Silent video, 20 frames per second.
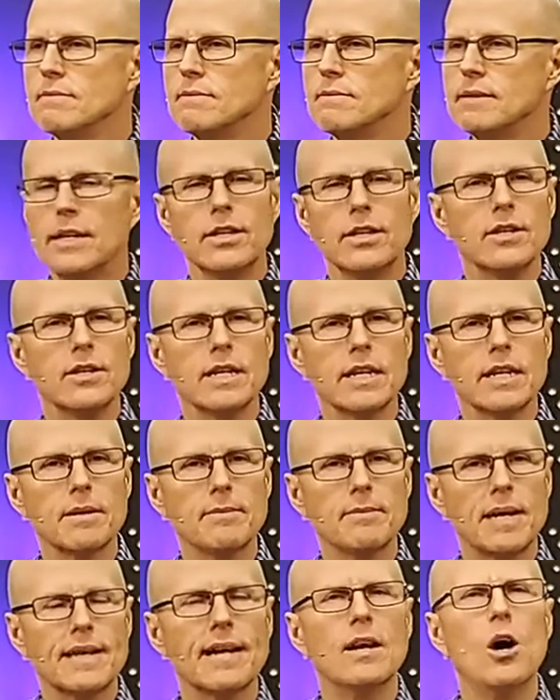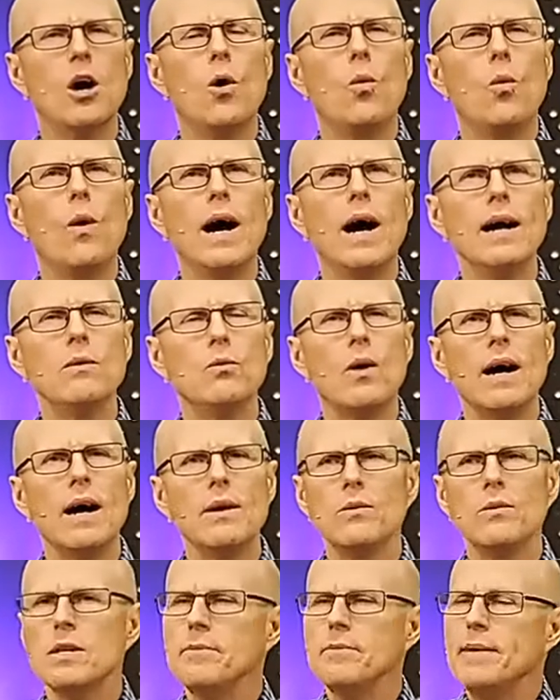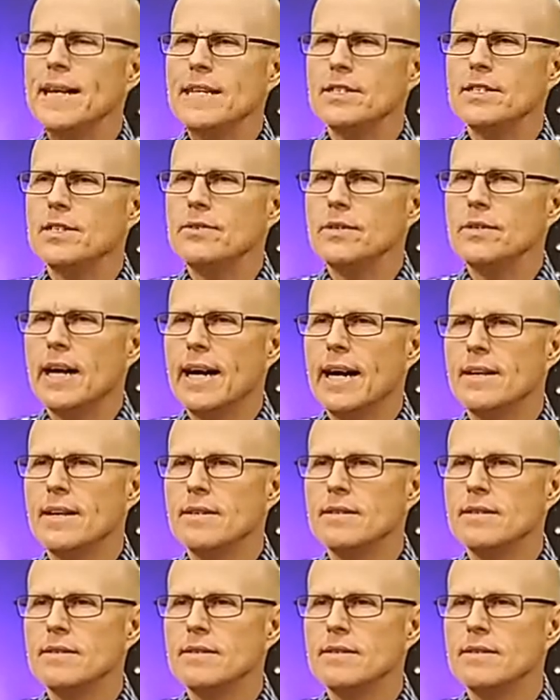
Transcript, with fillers: Now you think about it. Why, why would a man do that?